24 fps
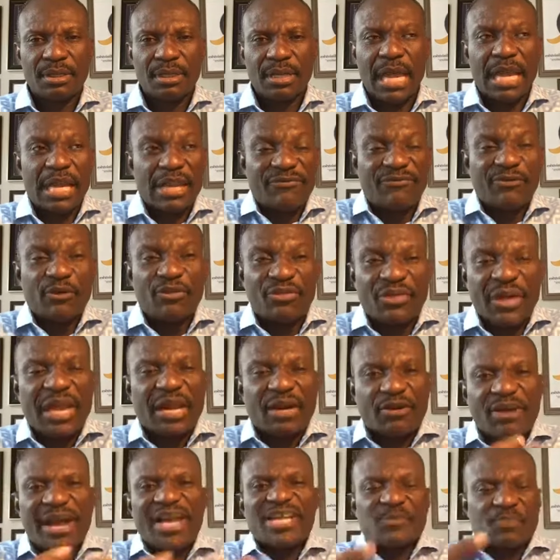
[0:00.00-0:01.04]
And if you think
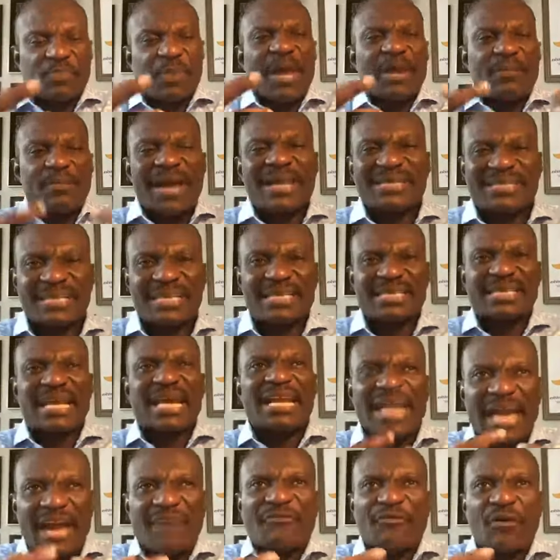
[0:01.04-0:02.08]
Christ paid my sins,
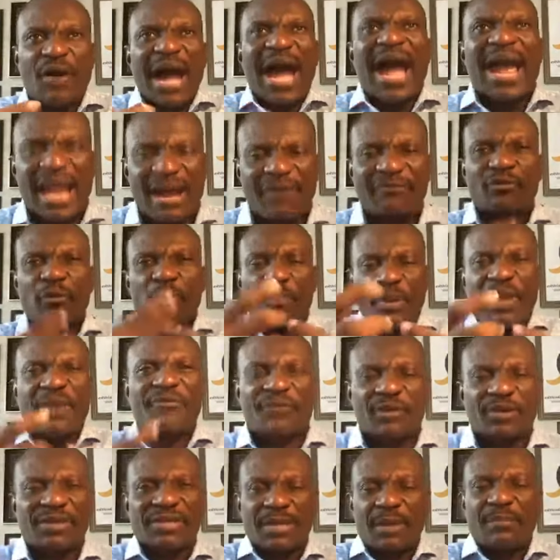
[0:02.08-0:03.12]
and therefore I have to pay
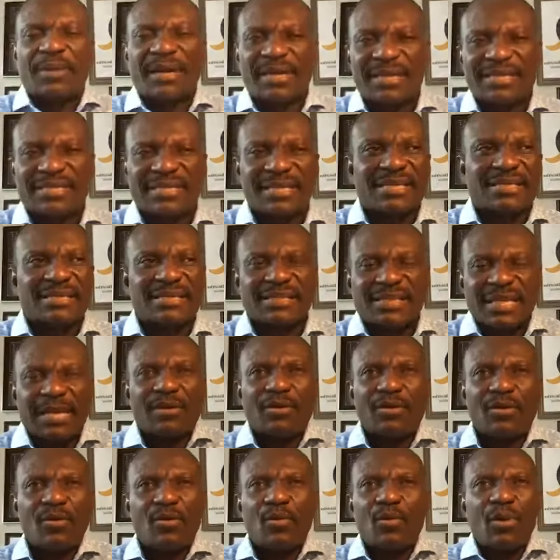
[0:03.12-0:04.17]
for somebody's sins. See,
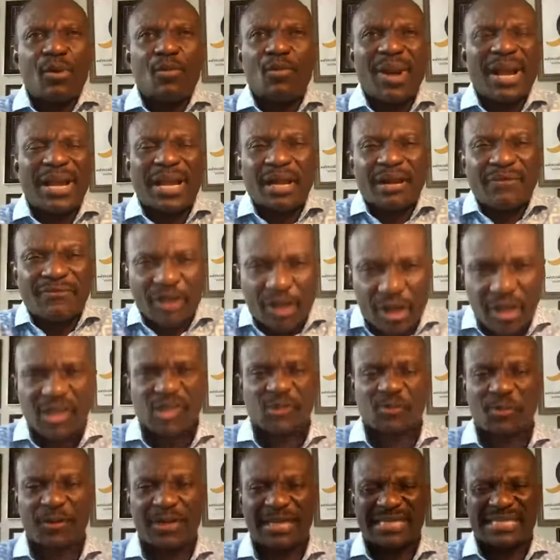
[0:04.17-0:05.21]
what kind of
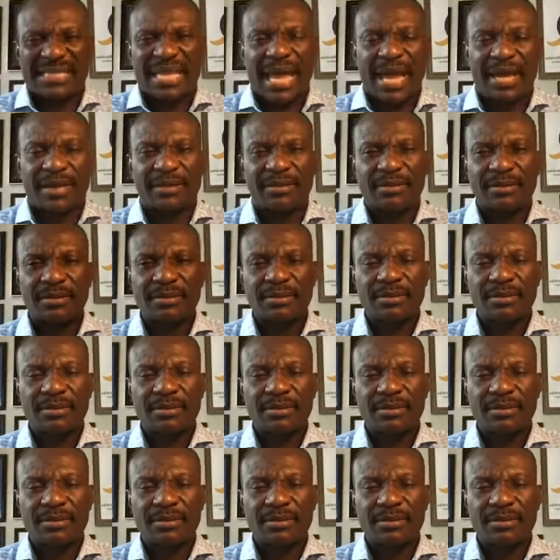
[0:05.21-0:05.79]
gospel is that?